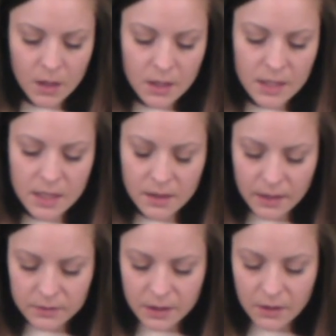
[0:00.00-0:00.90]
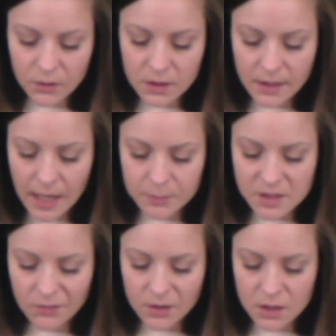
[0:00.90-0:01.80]
He that leadeth into
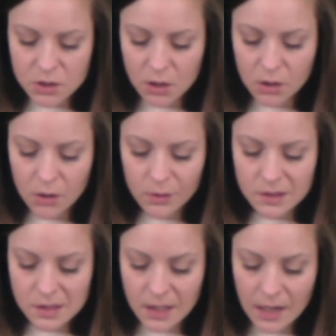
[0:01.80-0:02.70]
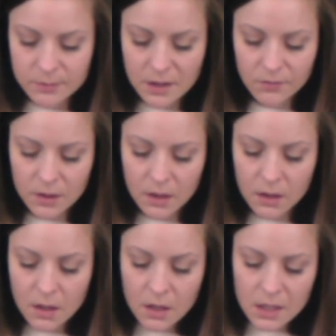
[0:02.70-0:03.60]
captivity shall go into captivity.
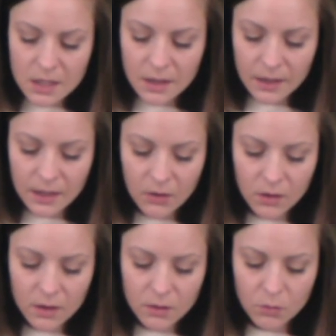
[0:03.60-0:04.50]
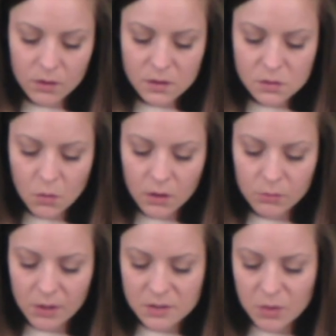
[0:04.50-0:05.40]
He that killeth with the sword
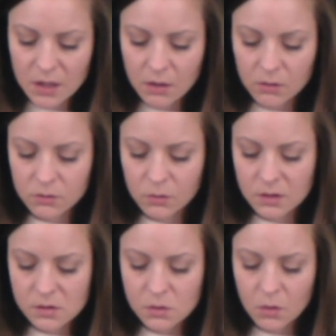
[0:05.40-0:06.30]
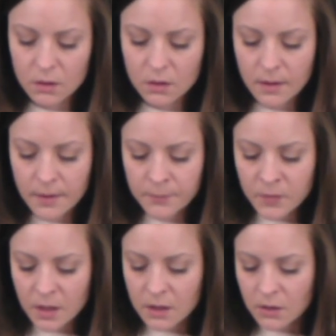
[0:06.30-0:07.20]
must be killed with the sword.
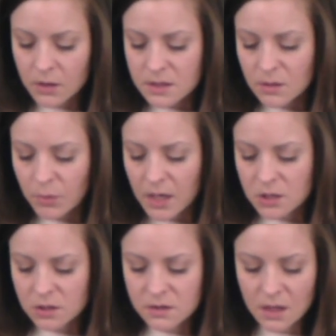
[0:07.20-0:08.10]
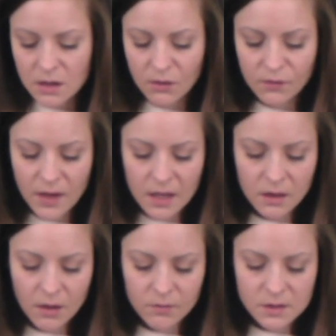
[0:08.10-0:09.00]
Here is the patience and the
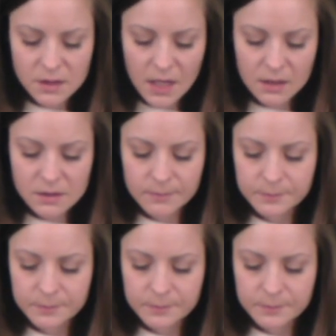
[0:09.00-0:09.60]
faith of the saints.